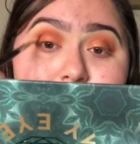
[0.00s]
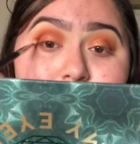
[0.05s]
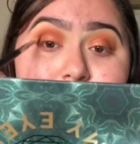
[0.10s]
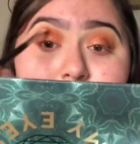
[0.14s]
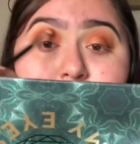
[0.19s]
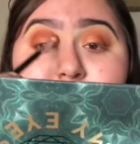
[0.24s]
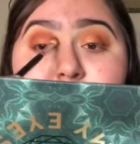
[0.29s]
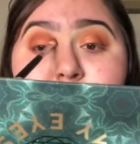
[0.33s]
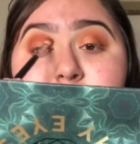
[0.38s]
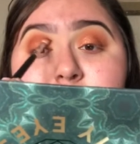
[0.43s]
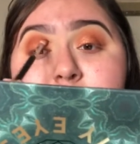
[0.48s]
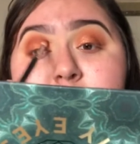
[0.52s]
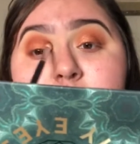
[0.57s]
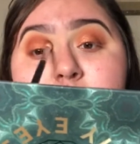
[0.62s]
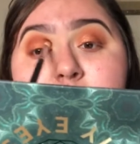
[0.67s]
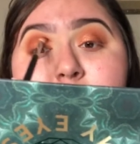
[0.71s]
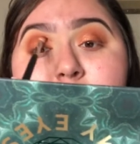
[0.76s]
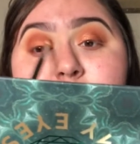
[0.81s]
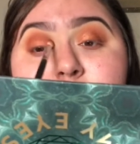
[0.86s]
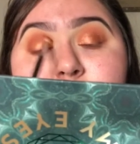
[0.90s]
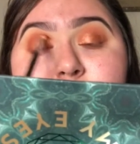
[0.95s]
And I feel like
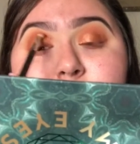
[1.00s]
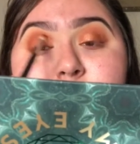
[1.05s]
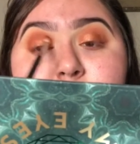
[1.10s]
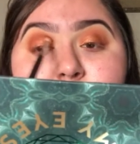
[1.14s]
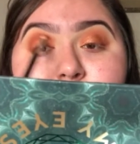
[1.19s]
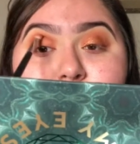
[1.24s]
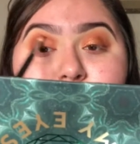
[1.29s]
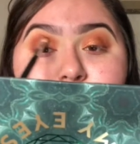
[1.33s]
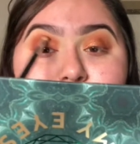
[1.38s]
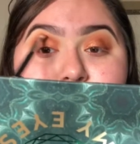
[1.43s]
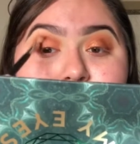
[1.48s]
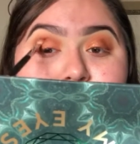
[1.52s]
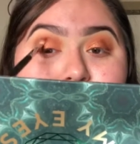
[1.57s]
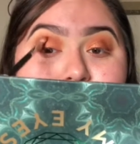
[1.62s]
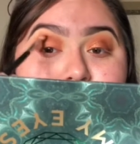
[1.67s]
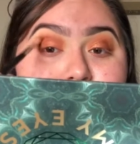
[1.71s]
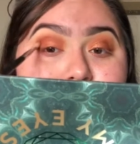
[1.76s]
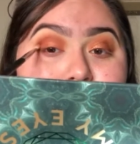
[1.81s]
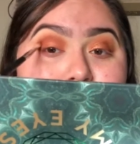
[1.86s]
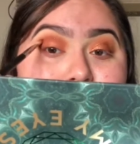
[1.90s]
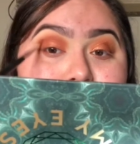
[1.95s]
adding that
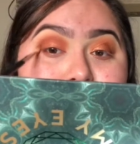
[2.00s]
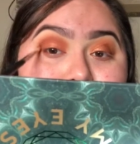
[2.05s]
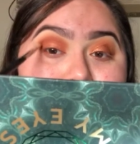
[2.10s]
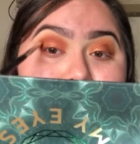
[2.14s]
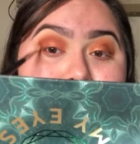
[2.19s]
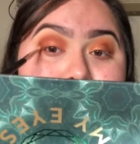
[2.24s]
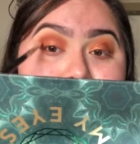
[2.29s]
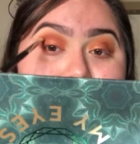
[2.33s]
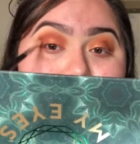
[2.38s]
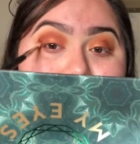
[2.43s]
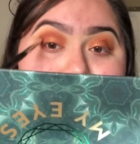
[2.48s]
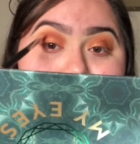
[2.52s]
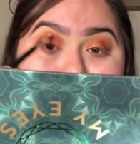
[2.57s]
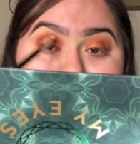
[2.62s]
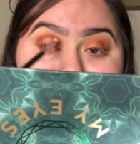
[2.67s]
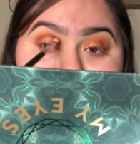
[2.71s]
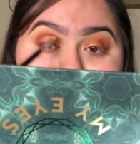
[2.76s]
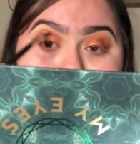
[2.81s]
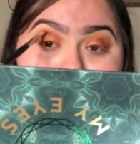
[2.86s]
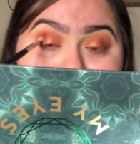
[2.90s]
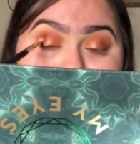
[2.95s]
brown shade on the
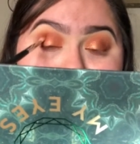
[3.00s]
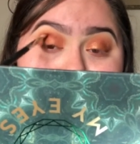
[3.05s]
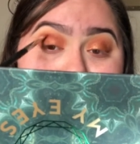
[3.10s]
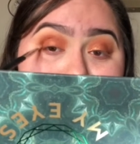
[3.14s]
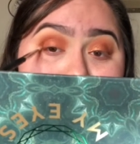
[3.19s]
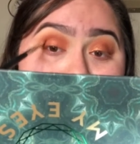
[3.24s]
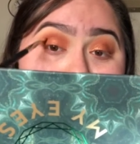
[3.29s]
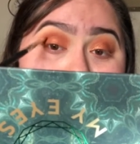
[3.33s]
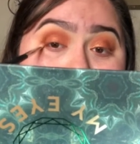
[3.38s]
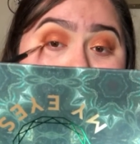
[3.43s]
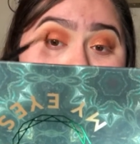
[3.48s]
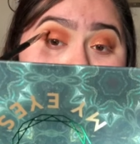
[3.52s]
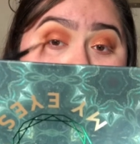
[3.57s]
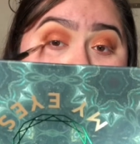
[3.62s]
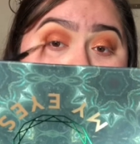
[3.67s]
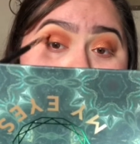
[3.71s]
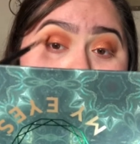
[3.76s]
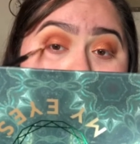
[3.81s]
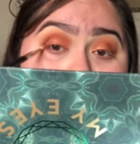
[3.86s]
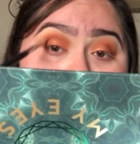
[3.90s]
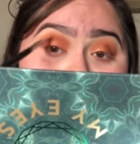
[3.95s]
crease
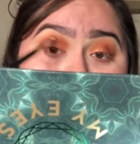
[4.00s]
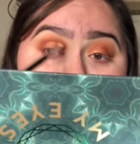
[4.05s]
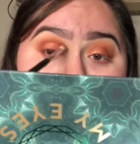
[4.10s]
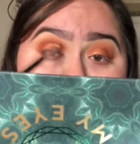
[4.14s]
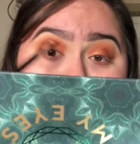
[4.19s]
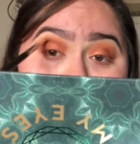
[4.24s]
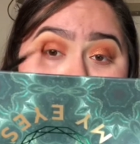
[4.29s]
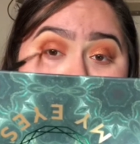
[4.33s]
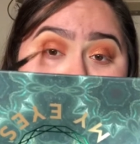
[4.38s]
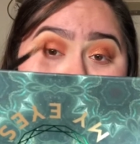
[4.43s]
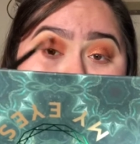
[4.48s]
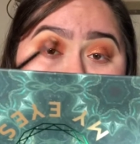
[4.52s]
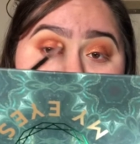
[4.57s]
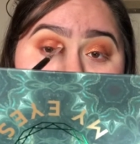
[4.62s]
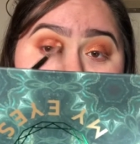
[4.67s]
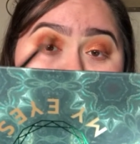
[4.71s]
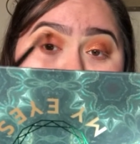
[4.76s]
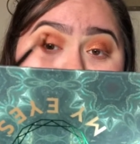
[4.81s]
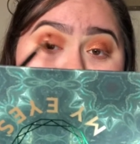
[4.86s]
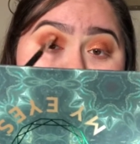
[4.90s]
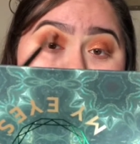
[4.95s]
will make your eyeshadow
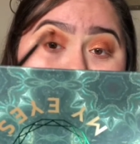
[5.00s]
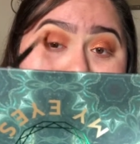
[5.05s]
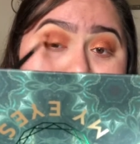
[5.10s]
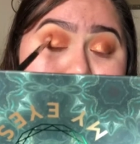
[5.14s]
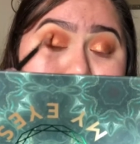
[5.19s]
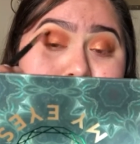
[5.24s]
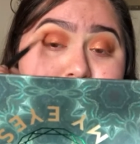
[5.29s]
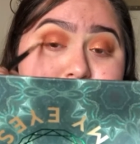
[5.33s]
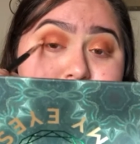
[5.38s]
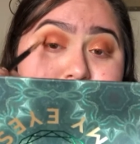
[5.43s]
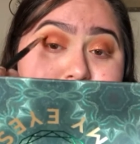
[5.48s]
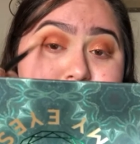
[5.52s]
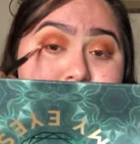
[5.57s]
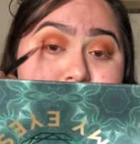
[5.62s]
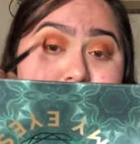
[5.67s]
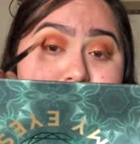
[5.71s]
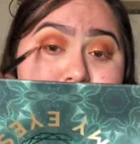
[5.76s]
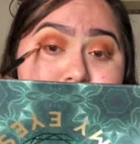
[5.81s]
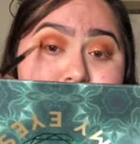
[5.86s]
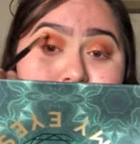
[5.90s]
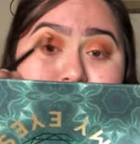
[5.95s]
look more put
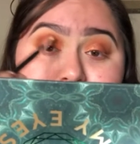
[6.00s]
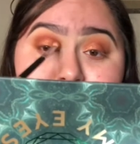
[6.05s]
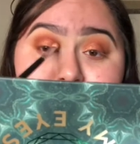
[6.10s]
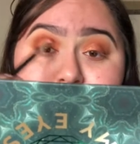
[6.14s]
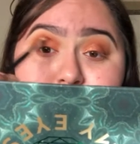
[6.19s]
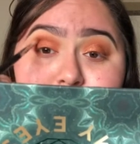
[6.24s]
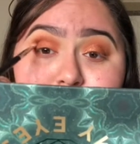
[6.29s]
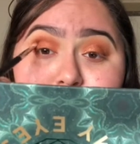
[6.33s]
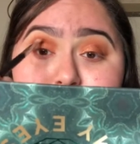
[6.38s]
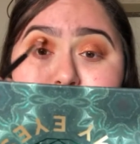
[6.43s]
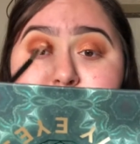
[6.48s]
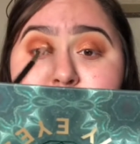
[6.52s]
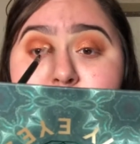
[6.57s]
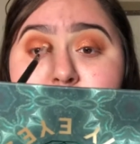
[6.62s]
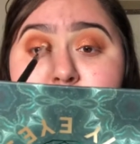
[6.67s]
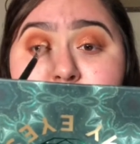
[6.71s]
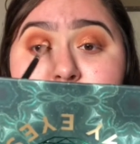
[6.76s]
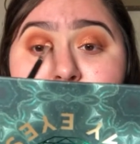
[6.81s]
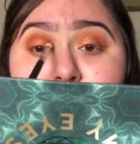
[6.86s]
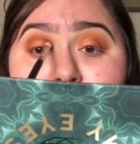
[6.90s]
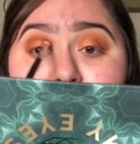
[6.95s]
together, since
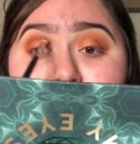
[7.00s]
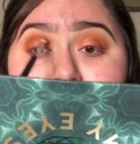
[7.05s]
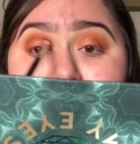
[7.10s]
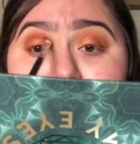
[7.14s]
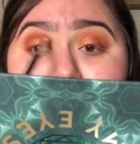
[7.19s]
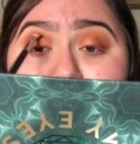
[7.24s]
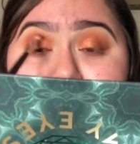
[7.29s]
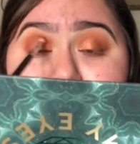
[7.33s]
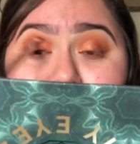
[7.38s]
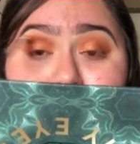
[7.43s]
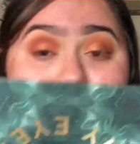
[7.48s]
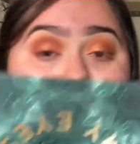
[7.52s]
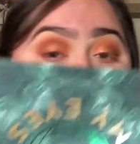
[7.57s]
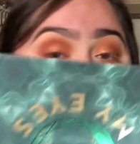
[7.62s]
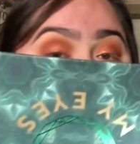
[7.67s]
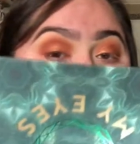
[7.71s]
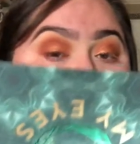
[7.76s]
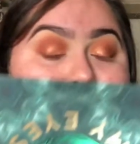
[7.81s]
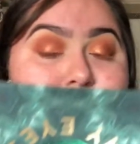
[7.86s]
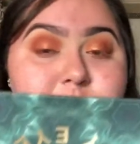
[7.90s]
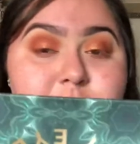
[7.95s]
the
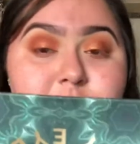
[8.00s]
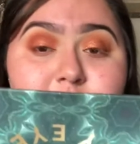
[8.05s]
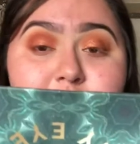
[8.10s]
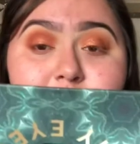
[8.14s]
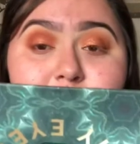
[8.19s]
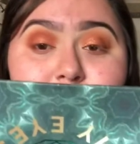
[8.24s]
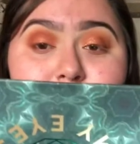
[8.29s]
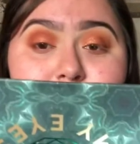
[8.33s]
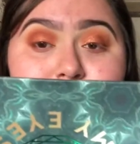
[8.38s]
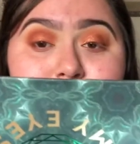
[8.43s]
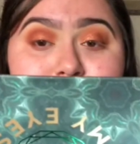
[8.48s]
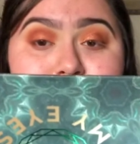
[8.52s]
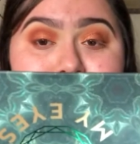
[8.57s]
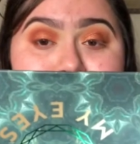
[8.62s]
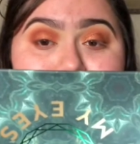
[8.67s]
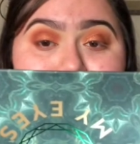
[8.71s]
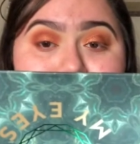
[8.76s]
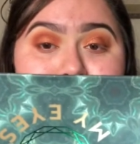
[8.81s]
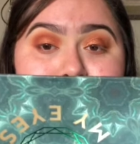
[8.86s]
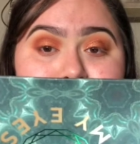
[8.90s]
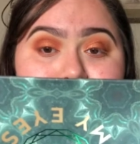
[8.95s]
shimmer shadow
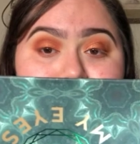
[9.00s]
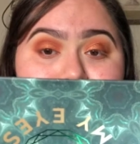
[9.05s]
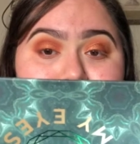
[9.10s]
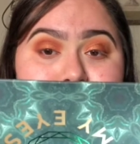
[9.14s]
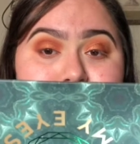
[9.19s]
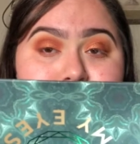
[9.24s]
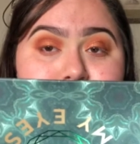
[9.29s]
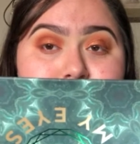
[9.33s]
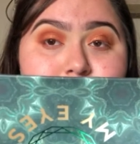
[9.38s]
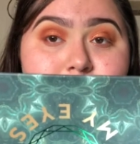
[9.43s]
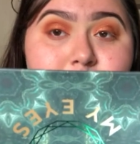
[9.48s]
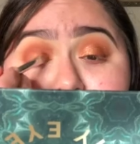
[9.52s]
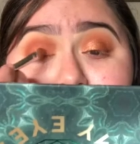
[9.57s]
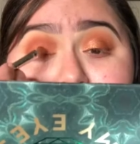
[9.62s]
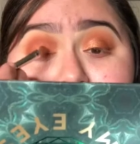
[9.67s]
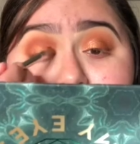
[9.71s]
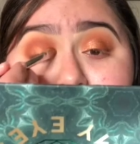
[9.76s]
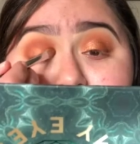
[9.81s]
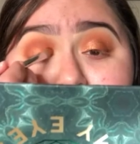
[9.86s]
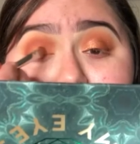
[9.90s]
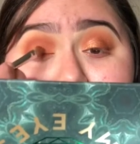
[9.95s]

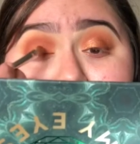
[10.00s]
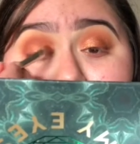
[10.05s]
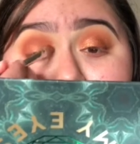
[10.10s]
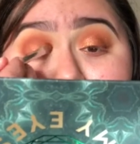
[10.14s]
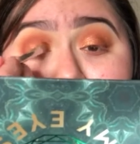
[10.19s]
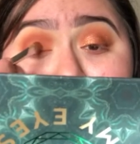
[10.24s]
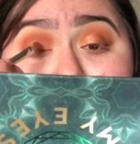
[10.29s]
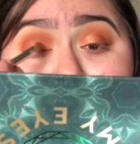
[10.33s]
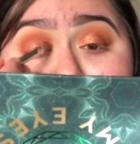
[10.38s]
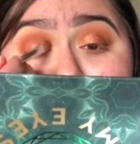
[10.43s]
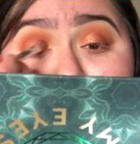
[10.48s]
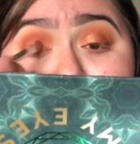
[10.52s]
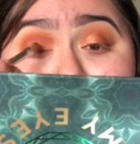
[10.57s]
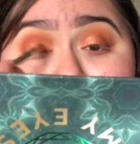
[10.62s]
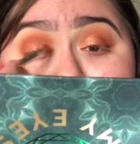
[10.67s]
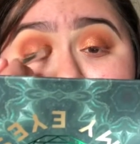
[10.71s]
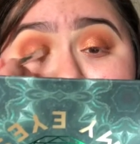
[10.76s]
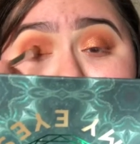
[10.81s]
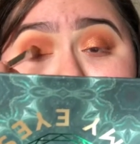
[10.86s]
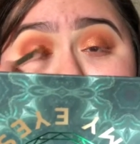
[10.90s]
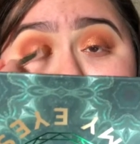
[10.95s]
can get a little
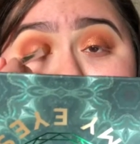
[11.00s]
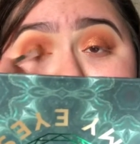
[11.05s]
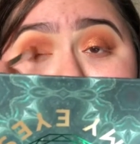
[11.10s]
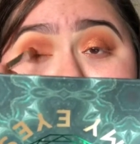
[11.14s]
messy.